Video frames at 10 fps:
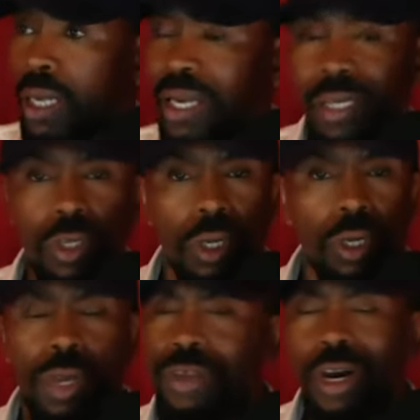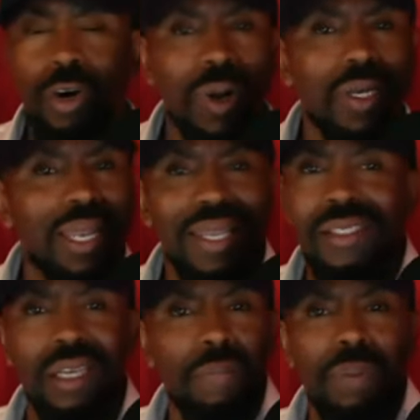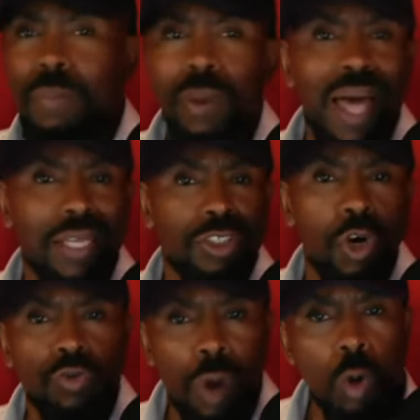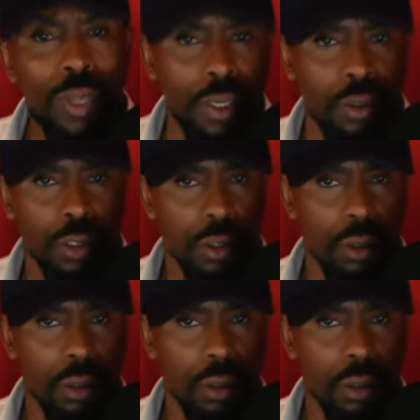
Because you're going to listen to people like Joe Rogan